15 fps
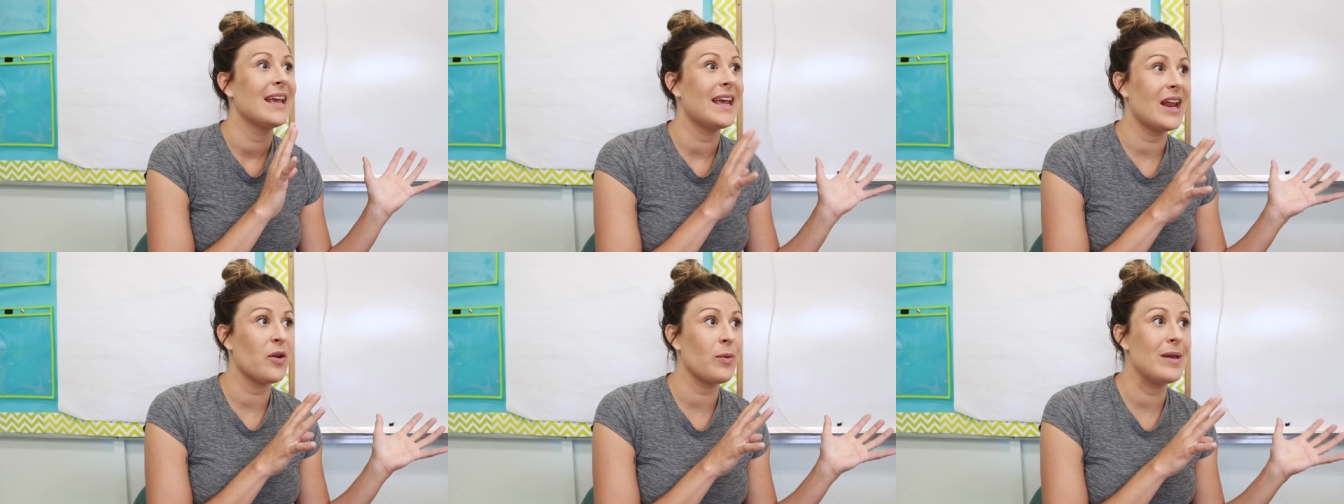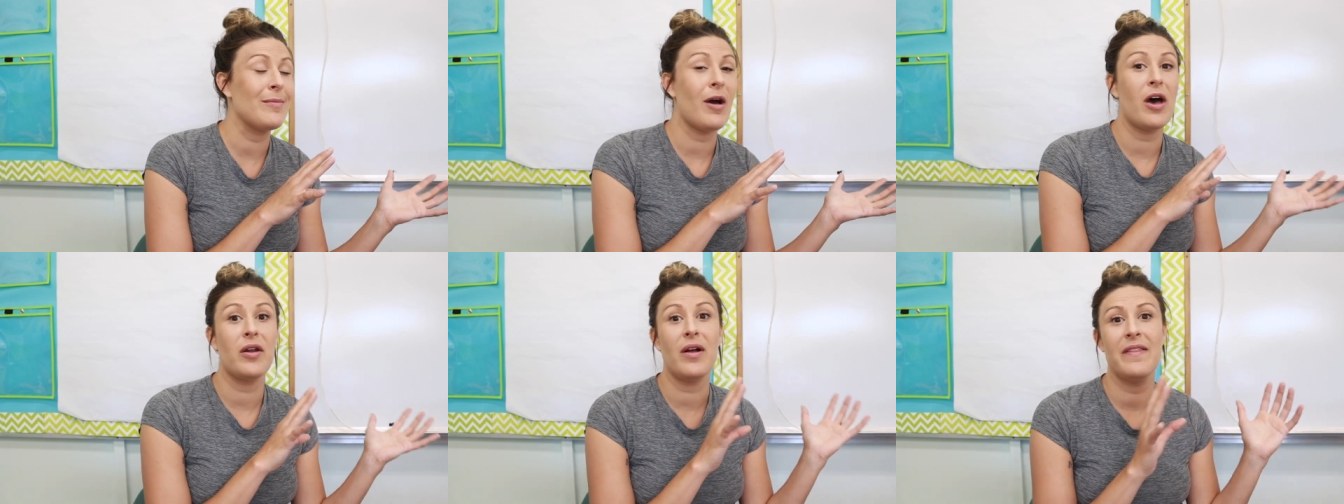get a
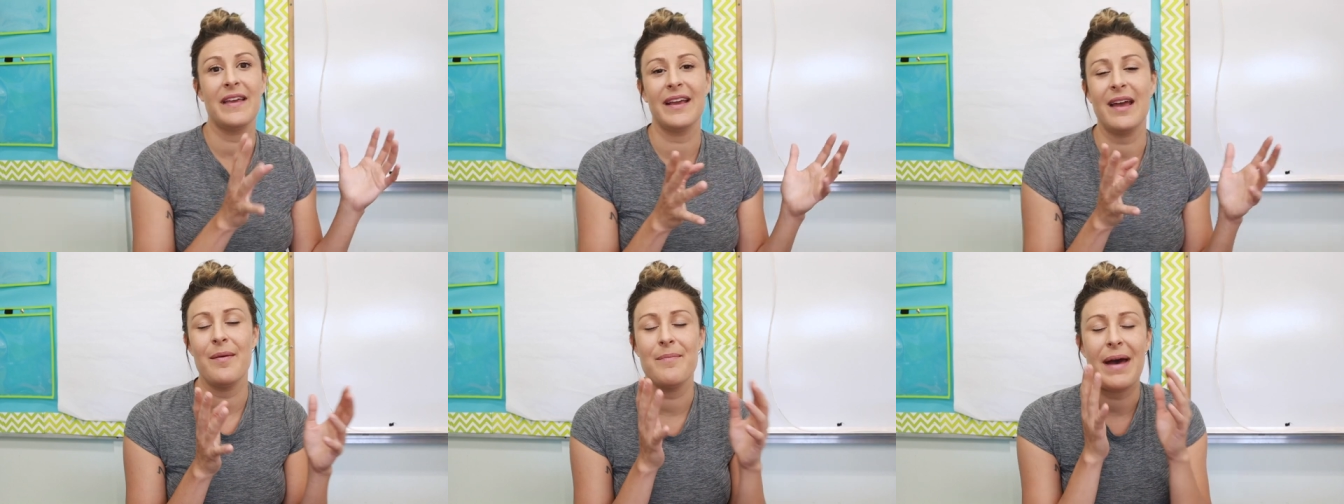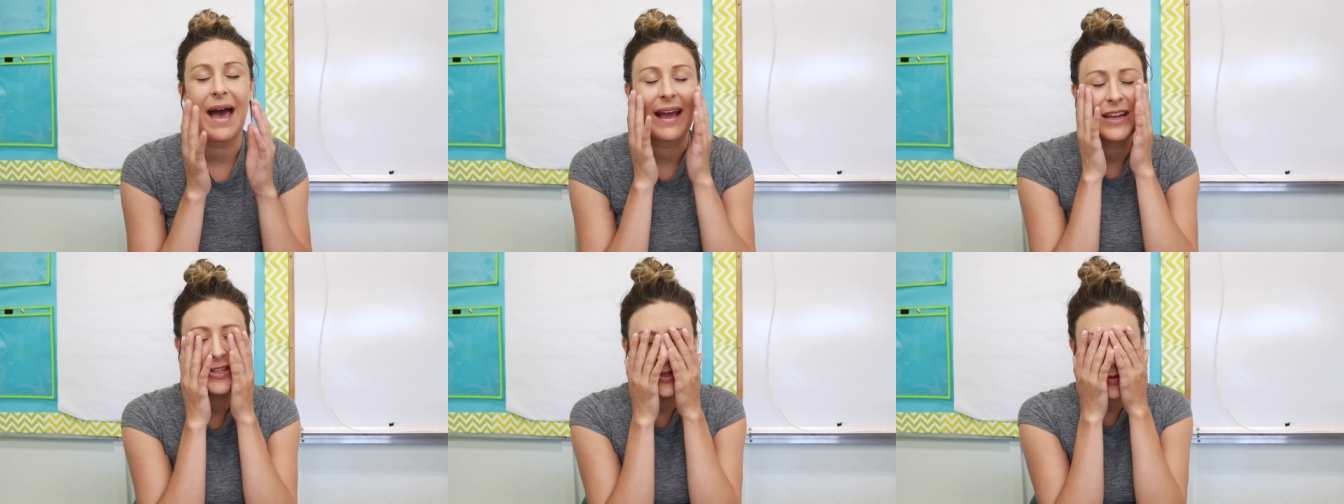remodel, and then come
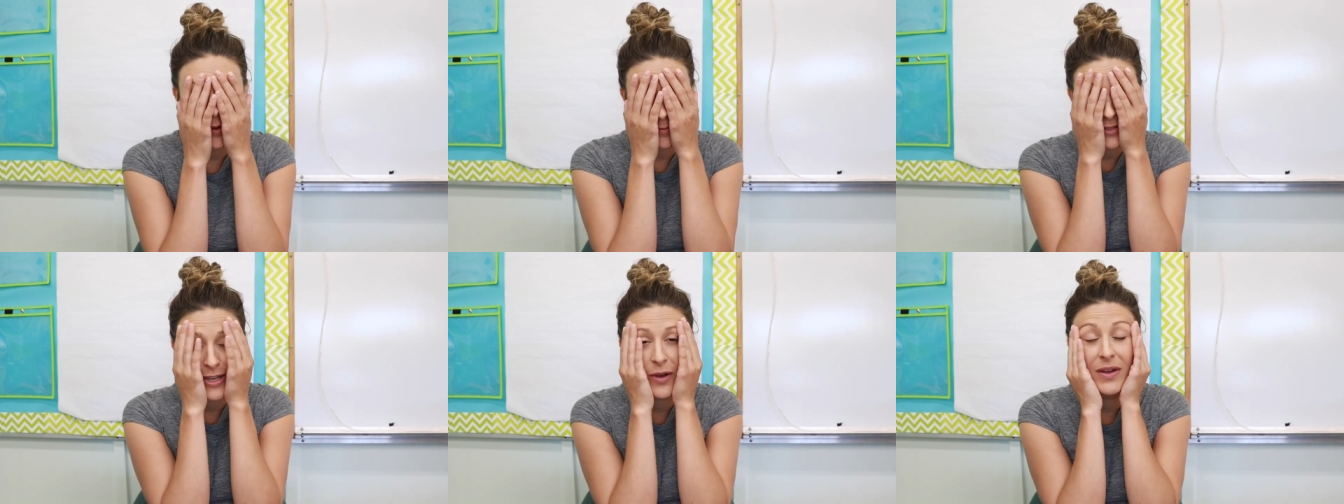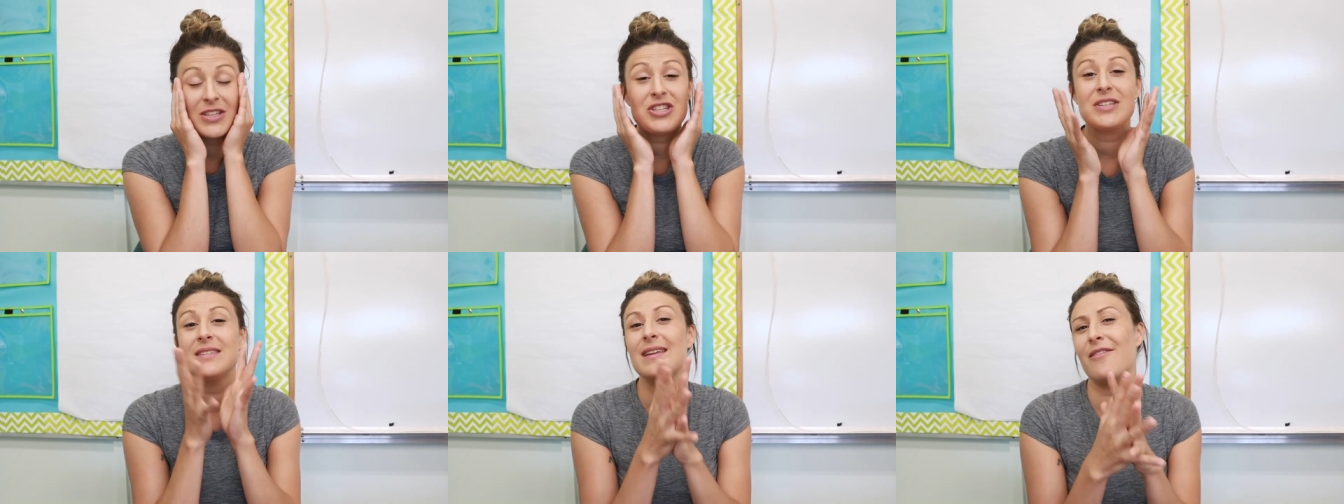back into a room. So
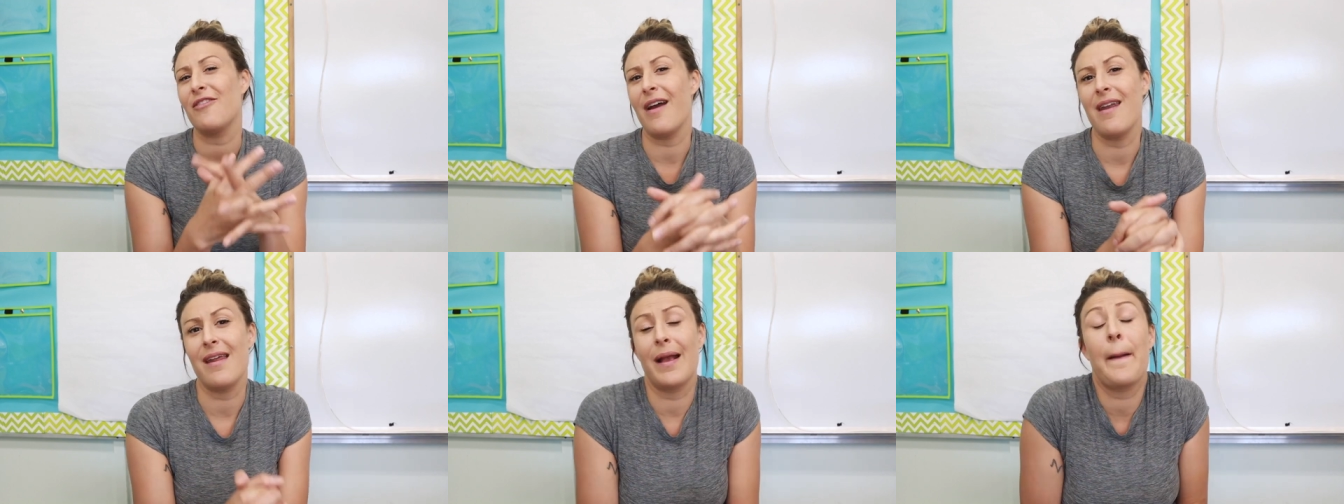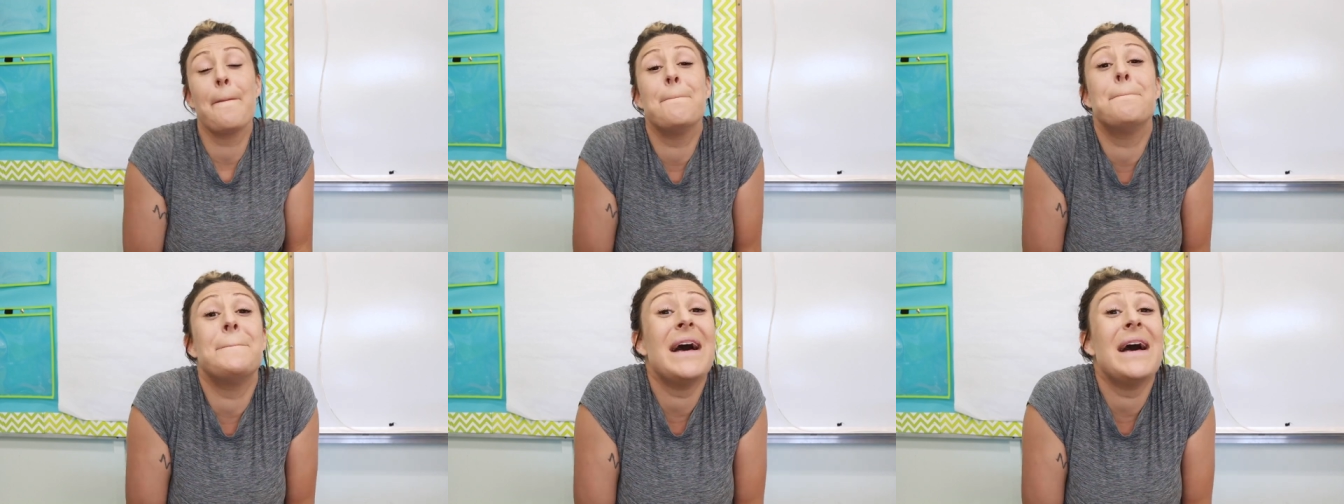it's just never ending.